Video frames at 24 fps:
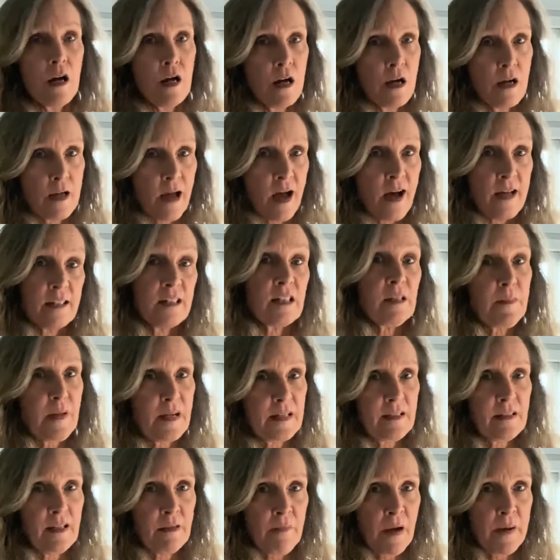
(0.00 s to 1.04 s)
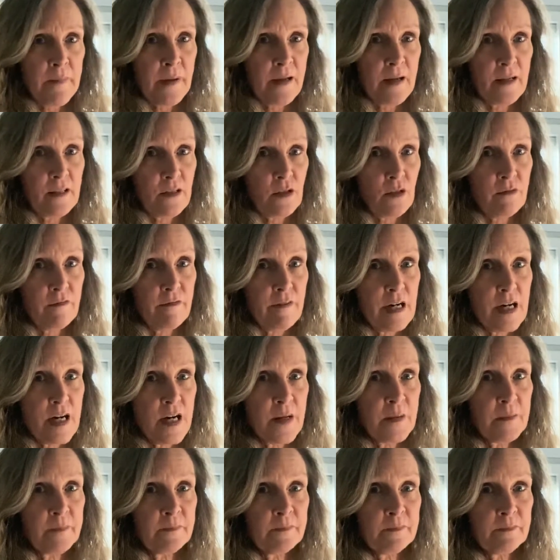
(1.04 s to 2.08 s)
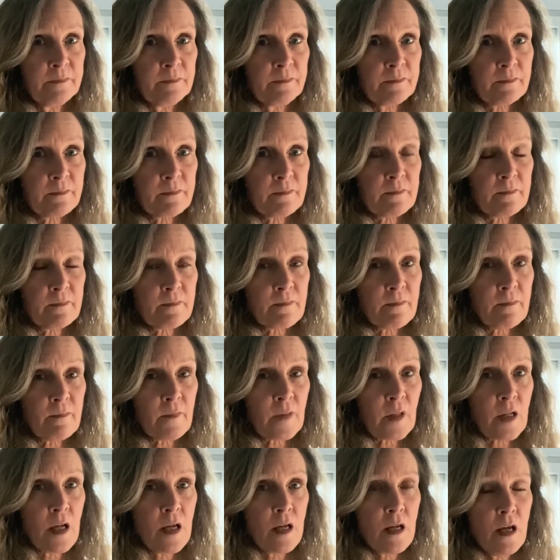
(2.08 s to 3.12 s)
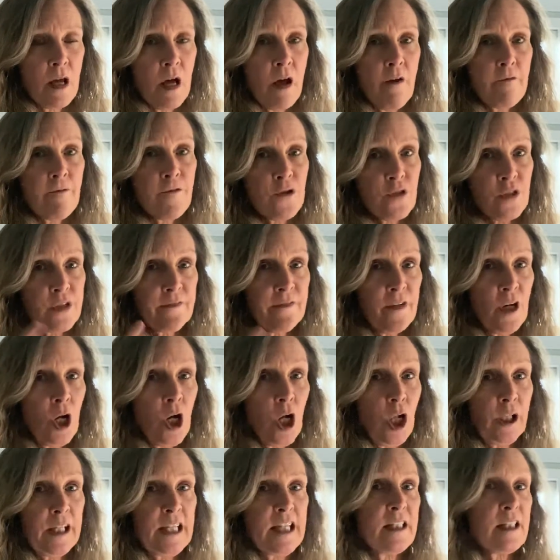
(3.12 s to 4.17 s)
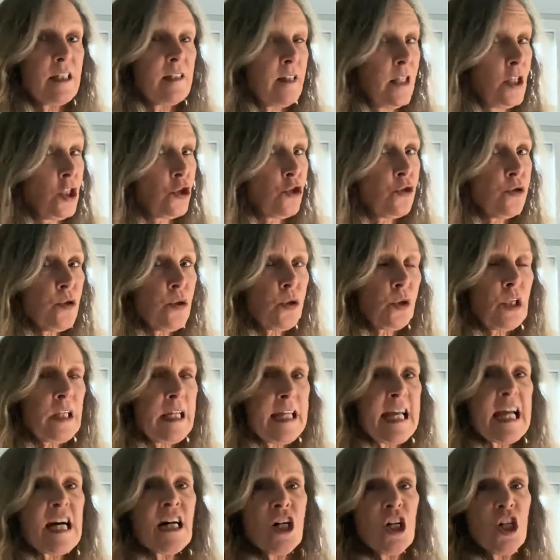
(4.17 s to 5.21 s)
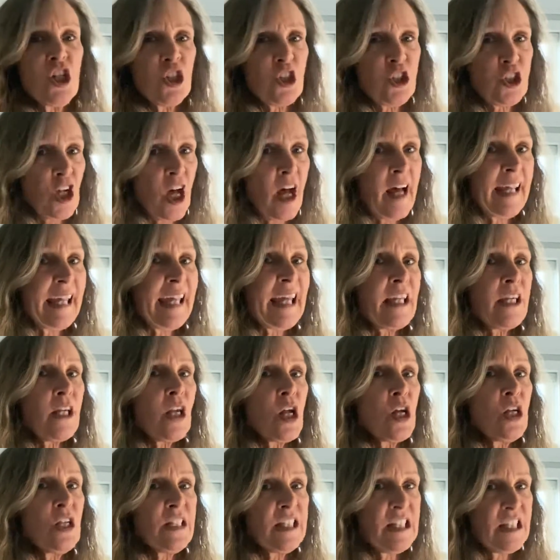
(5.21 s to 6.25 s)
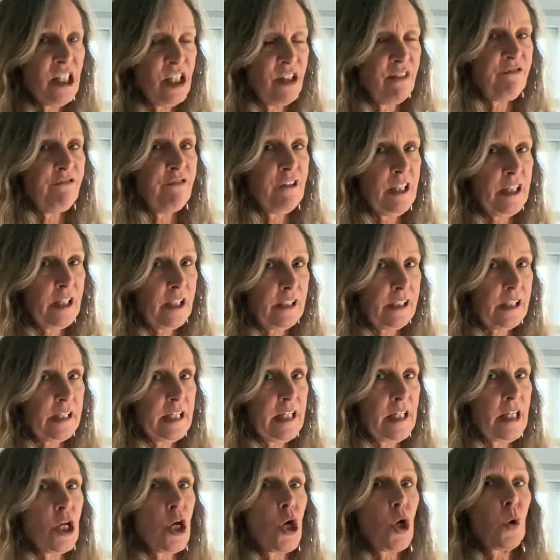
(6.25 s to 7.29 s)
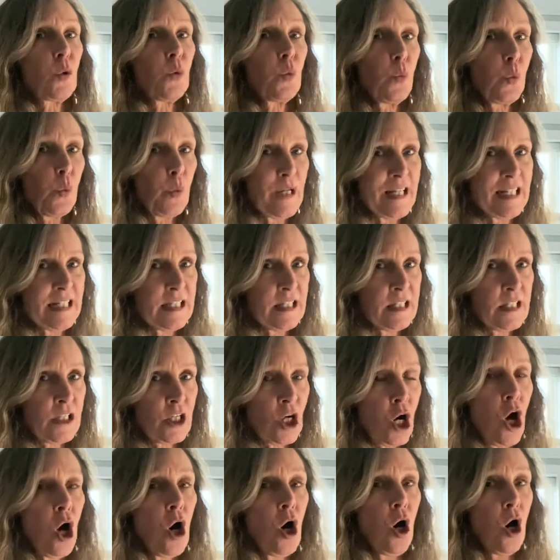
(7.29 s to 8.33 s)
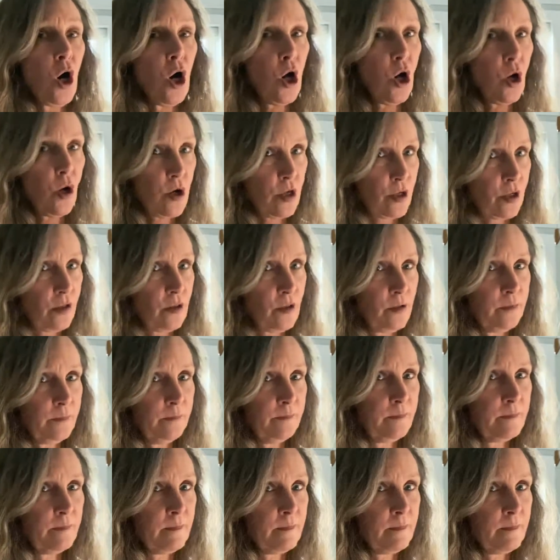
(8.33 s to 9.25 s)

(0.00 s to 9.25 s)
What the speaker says: Guys, it's about to set my pants on fire. First of all, it is a truly scientifically written article.